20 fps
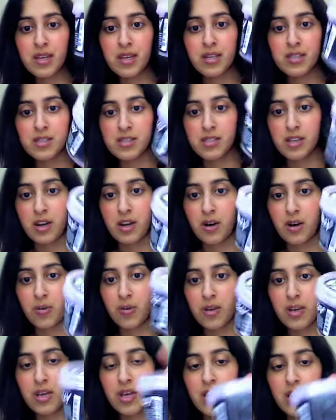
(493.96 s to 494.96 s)
So
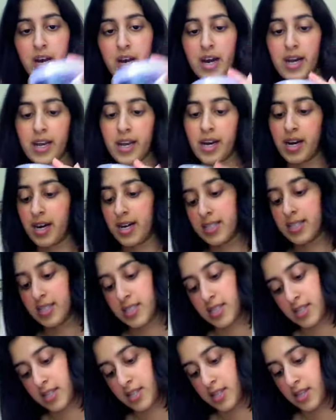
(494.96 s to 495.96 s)
I got
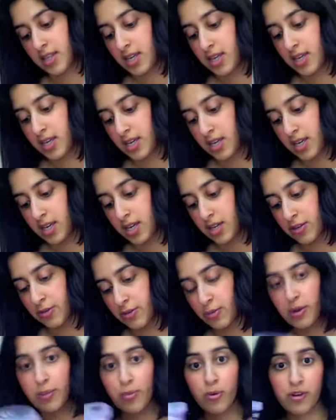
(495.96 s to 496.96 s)
the
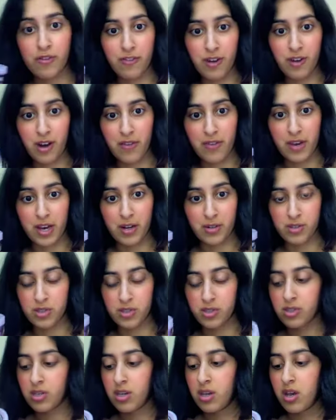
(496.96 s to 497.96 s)
3.5
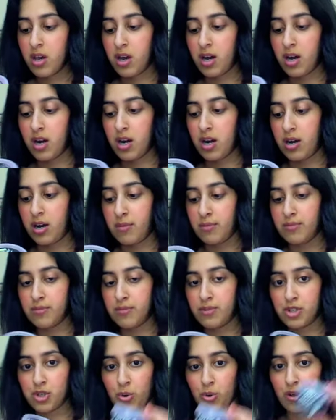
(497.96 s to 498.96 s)
ounce
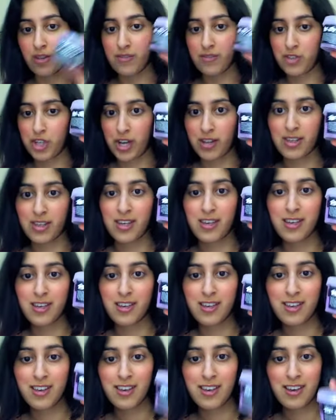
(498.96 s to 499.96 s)
Joy of Jelly
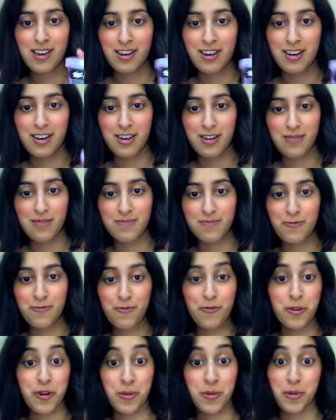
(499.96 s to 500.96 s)

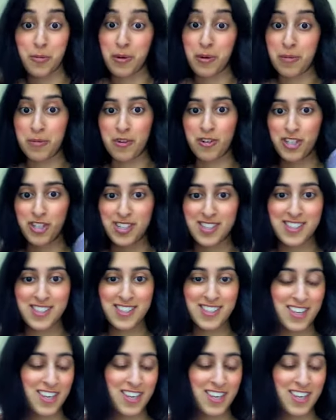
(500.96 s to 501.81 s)
free with my purchase.